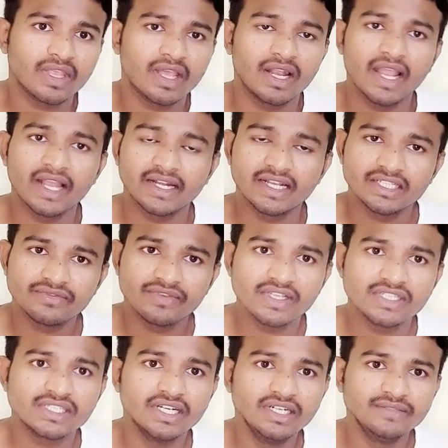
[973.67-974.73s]
like
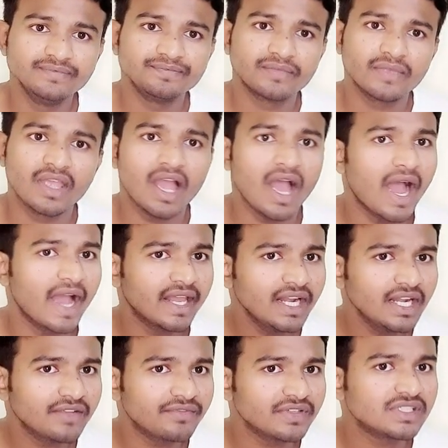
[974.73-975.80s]
dysphagia, iron
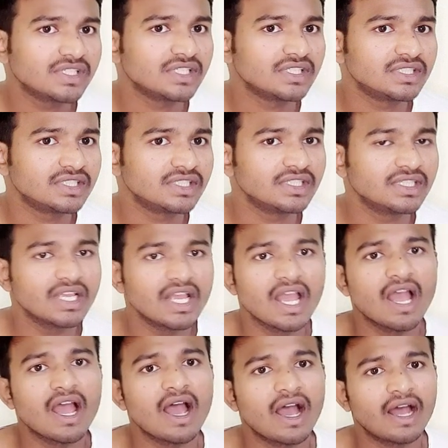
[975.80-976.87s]
deficiency,
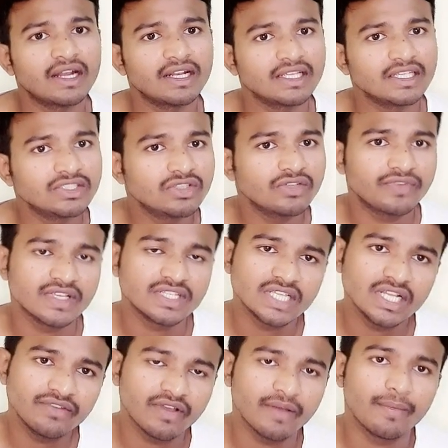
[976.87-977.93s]
and
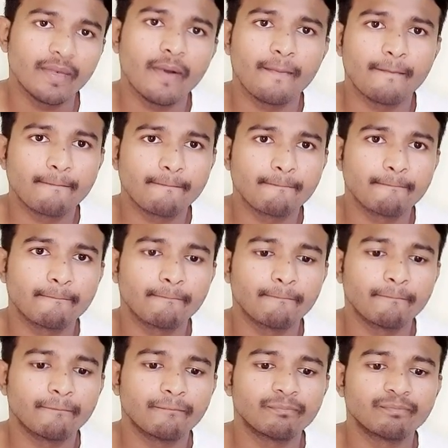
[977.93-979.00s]
esophageal web.
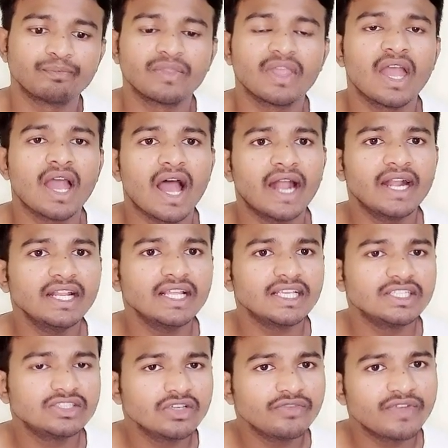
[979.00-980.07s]
And
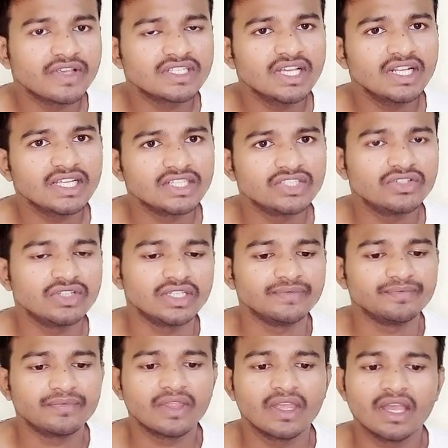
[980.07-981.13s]
esophageal injury.
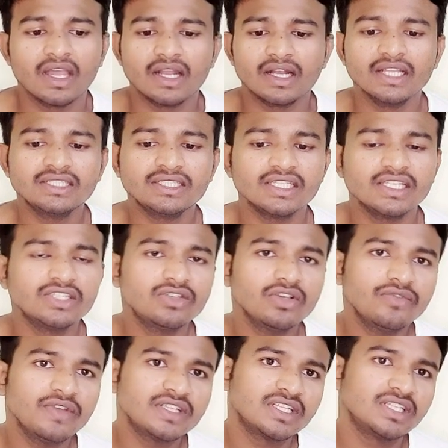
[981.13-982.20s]
This
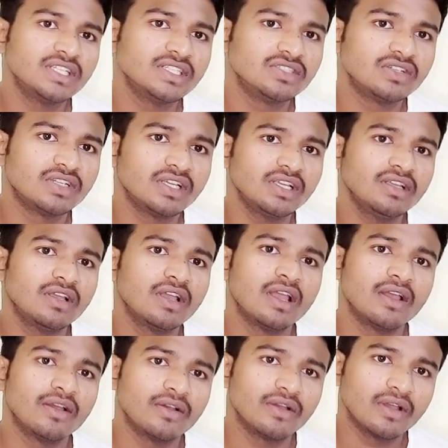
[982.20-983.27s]
esophageal injury
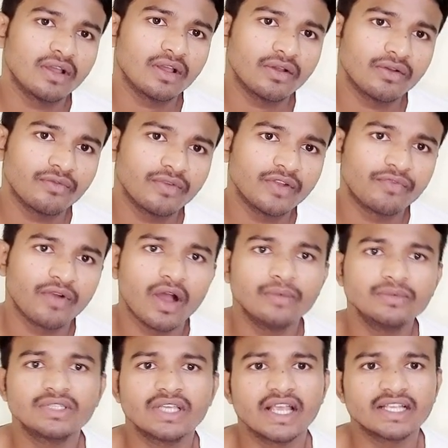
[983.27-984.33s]
will
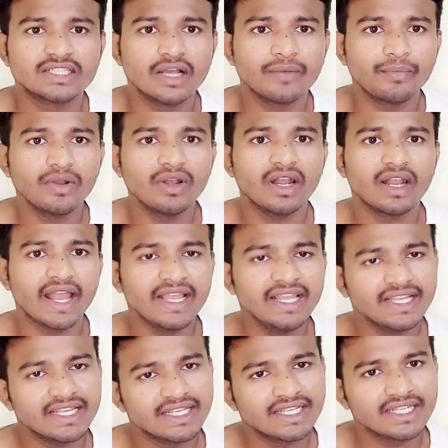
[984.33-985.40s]
forms example
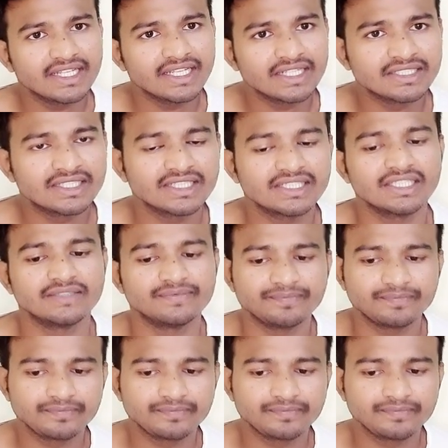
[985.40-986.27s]
like ingestion.